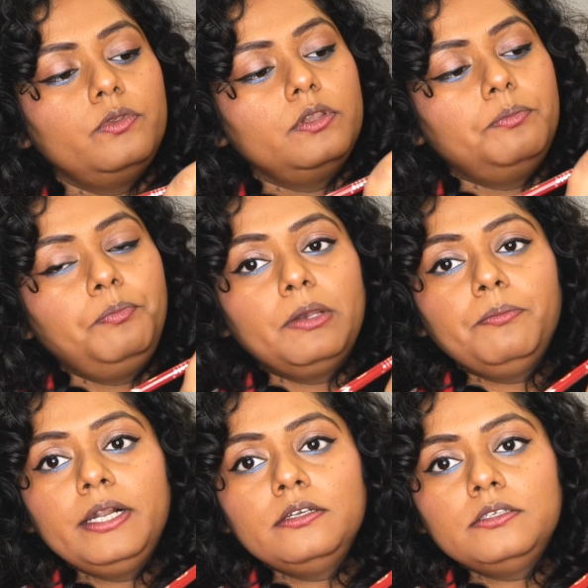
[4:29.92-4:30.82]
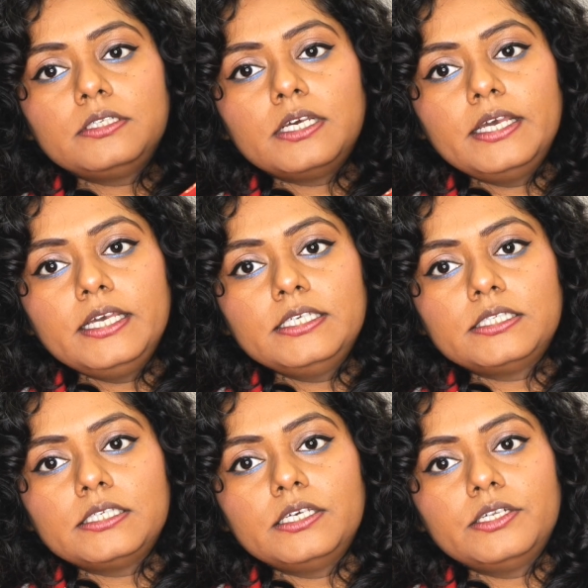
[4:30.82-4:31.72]
the pigment
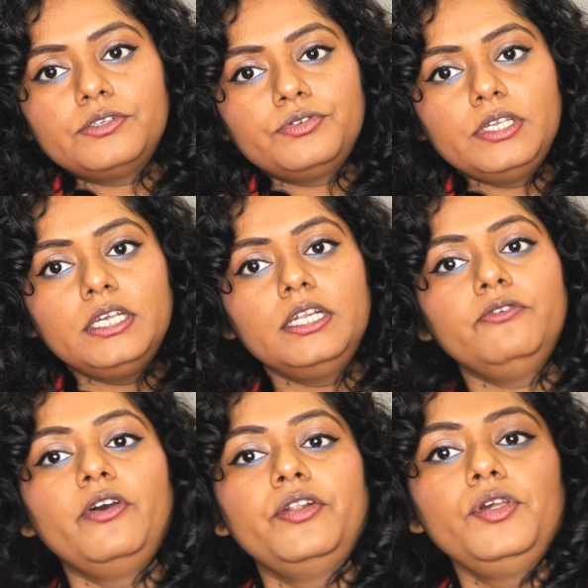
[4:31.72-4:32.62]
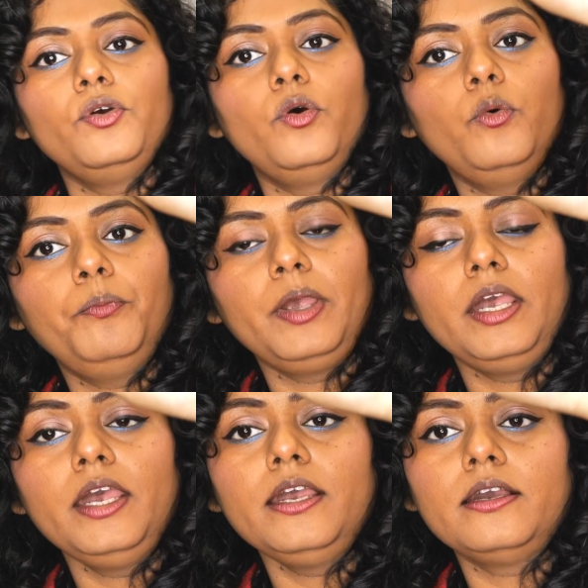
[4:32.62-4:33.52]
is really very
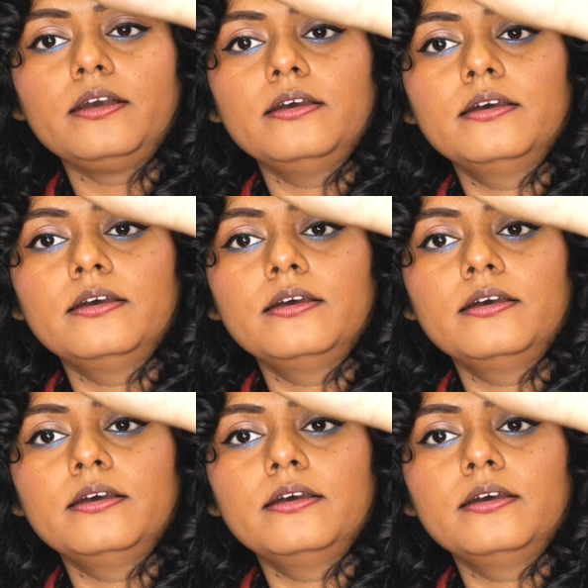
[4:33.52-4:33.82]
opaque